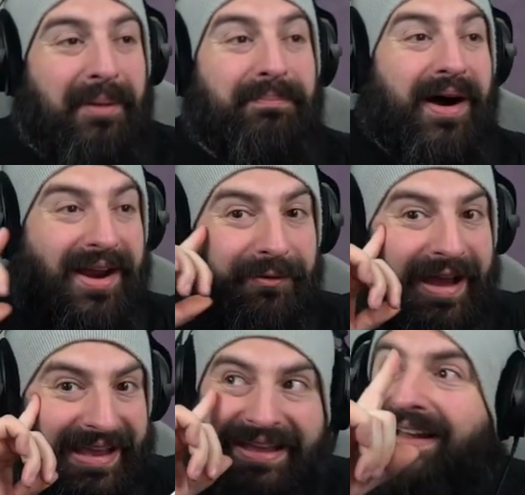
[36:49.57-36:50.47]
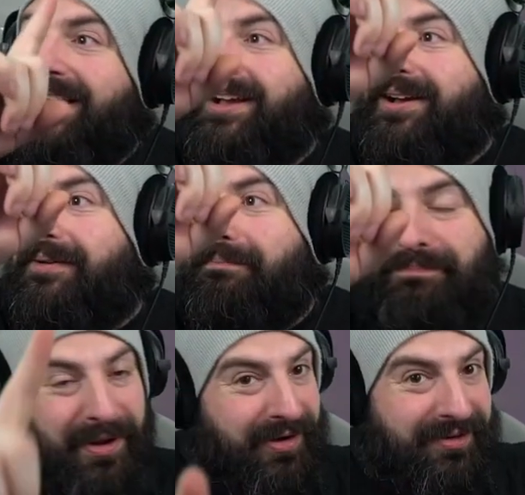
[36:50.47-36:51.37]
By the way,
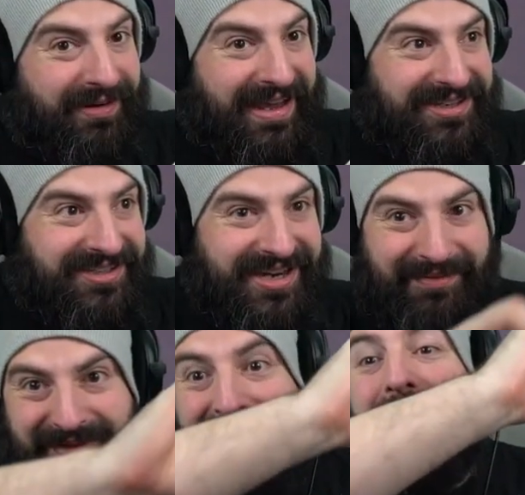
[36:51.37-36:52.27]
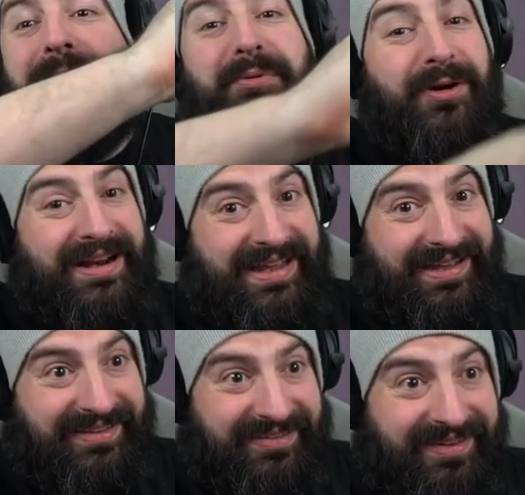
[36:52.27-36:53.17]
building relationships,
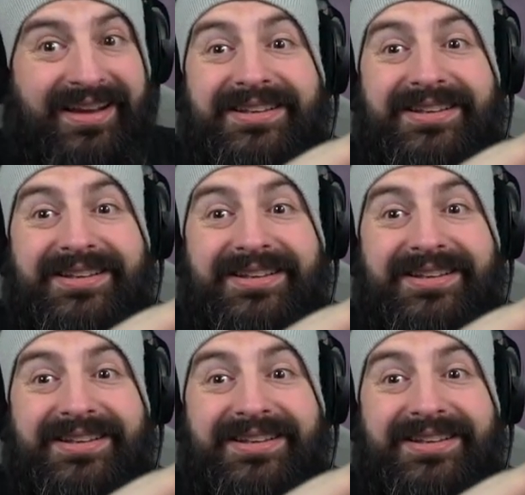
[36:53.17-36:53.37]
brilliant.